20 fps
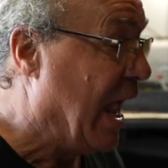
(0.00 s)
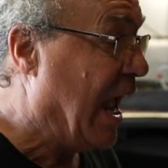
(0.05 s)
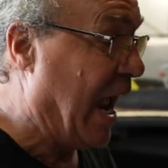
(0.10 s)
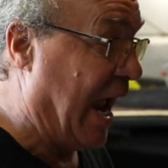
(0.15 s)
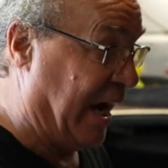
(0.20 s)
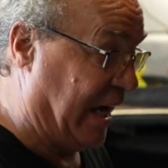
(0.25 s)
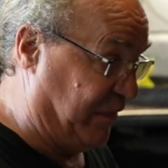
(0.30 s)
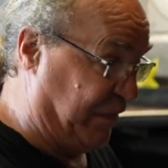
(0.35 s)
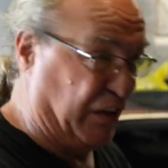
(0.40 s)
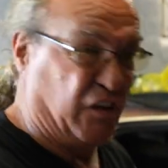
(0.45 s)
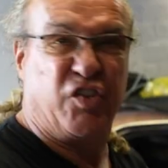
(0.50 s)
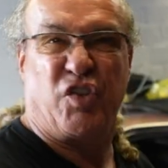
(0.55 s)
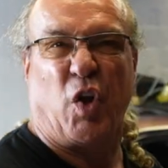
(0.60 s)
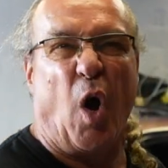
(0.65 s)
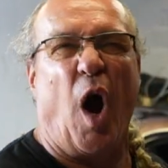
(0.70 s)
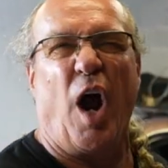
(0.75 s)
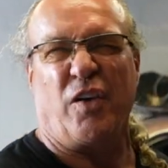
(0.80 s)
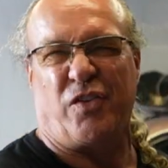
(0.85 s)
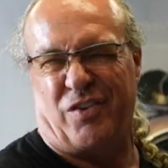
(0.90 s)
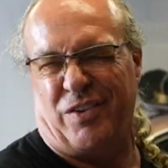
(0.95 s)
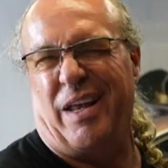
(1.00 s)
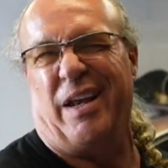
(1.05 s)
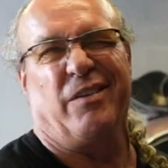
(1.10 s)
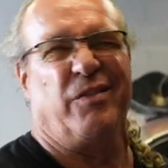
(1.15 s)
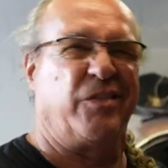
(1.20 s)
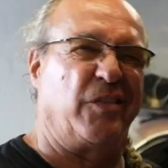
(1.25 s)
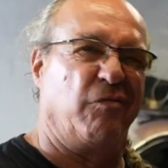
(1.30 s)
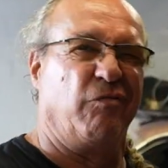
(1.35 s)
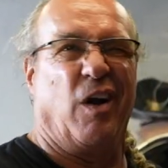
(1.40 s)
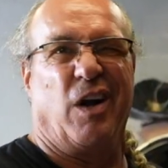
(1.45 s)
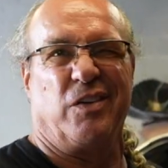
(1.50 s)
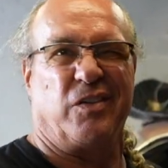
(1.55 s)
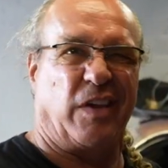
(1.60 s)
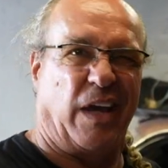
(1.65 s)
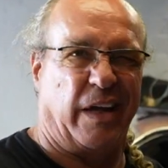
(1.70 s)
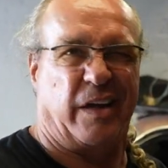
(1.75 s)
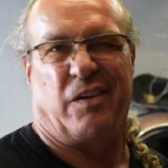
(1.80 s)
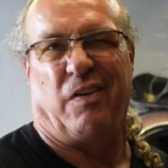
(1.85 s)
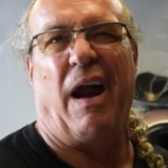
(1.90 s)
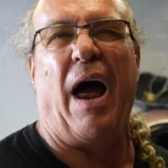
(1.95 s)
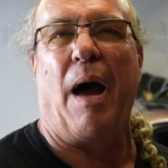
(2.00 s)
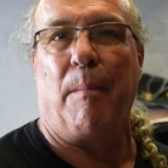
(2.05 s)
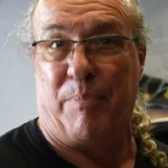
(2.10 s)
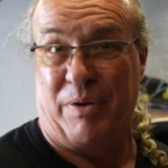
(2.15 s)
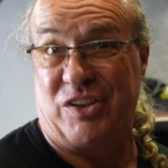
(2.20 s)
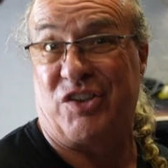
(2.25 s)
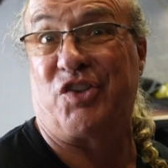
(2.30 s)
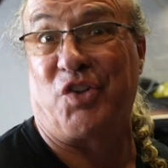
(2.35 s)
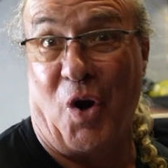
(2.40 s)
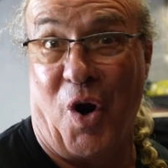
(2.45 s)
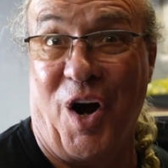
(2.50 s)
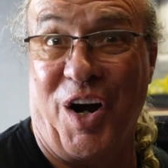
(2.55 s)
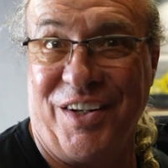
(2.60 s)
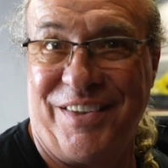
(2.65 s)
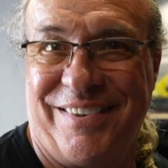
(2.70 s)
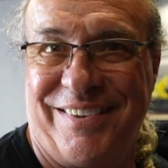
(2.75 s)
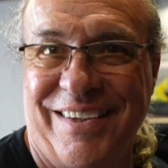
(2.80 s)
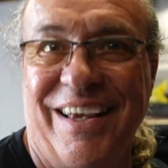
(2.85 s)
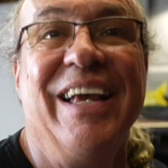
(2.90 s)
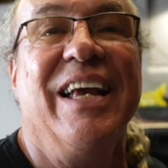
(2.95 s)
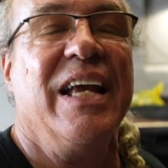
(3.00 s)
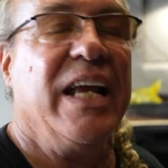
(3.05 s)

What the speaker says: And if it starts and runs like crap, but starts,